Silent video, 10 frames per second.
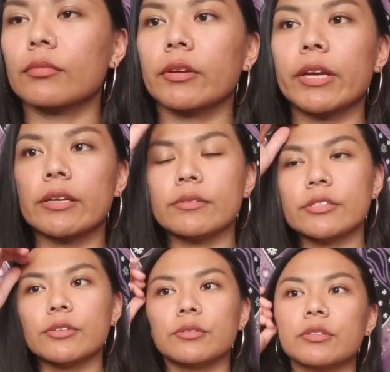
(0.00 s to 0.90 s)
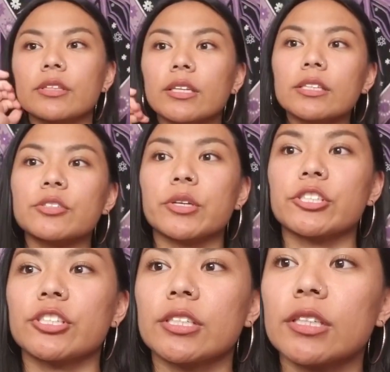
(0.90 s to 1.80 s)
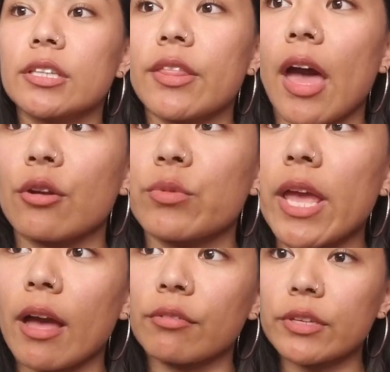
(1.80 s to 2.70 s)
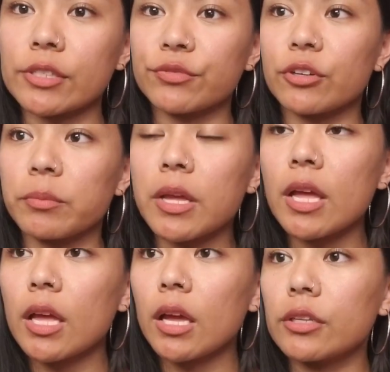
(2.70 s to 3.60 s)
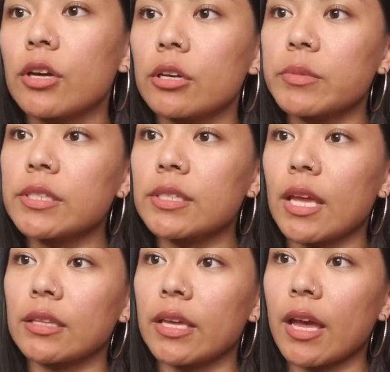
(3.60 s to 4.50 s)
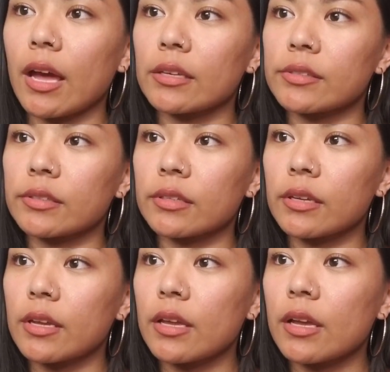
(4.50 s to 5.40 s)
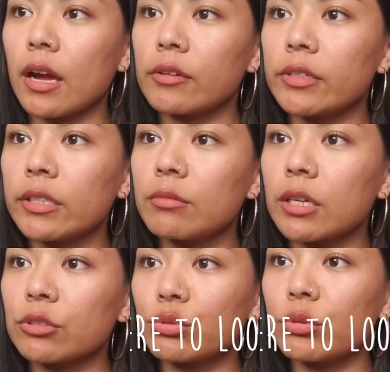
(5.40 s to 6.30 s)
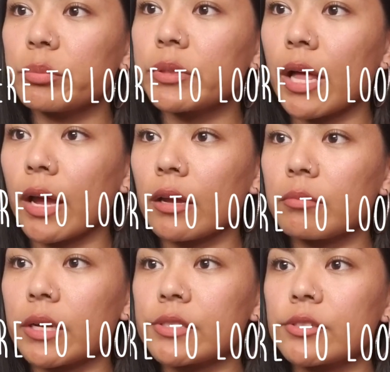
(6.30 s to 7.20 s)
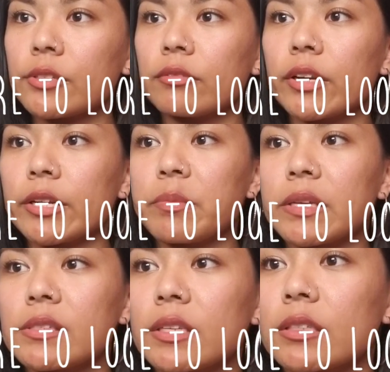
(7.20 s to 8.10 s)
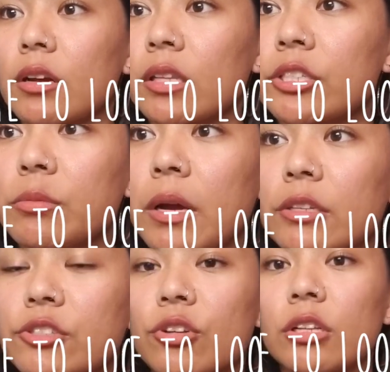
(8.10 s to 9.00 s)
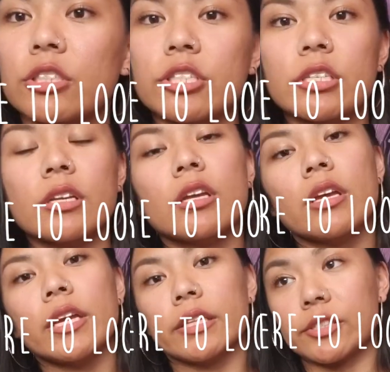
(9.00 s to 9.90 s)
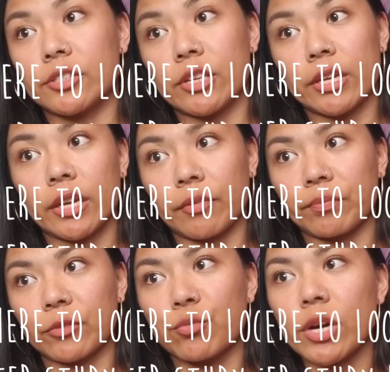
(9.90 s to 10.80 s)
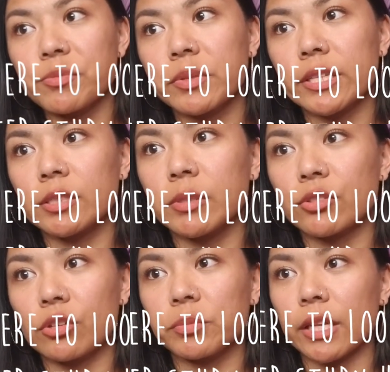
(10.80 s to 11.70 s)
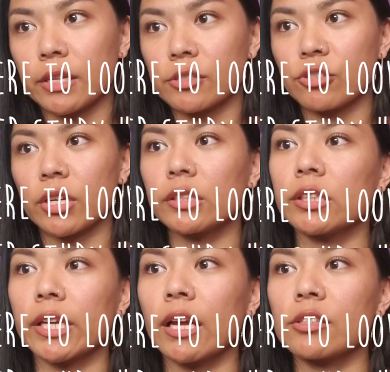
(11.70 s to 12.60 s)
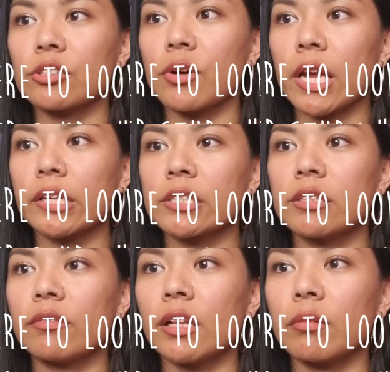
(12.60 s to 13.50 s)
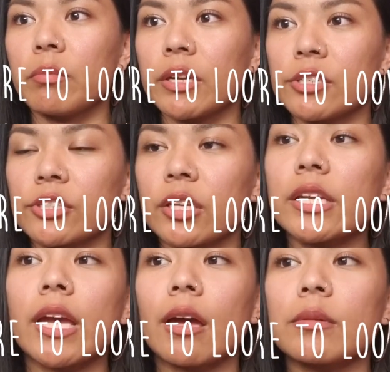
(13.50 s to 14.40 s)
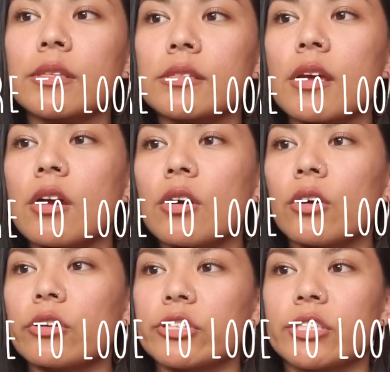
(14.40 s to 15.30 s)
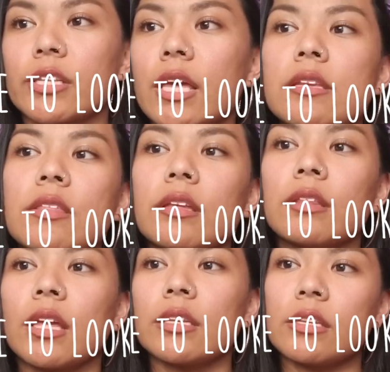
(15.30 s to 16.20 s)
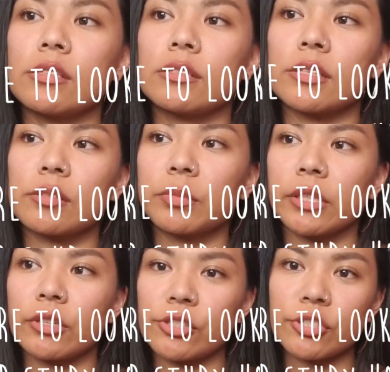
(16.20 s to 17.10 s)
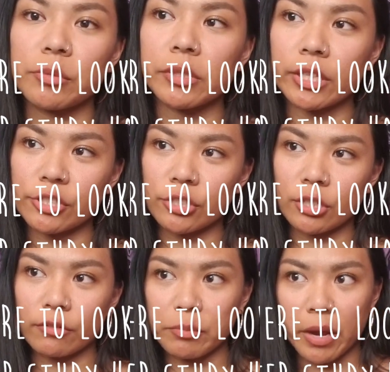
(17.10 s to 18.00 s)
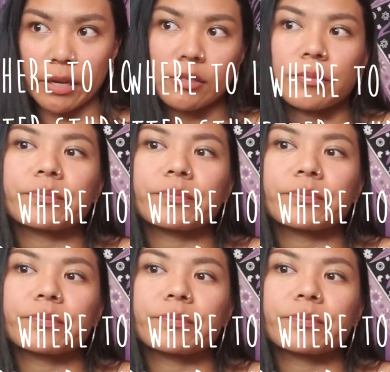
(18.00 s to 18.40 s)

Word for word: Okay, so the next question that we have is from Anonymous, and they ask, I really want to apply my still very basic knowledge about astrology in studying. What placements or planets should I look at so I could develop better studying habits, or just anything that needs discipline or stimulation of the mind?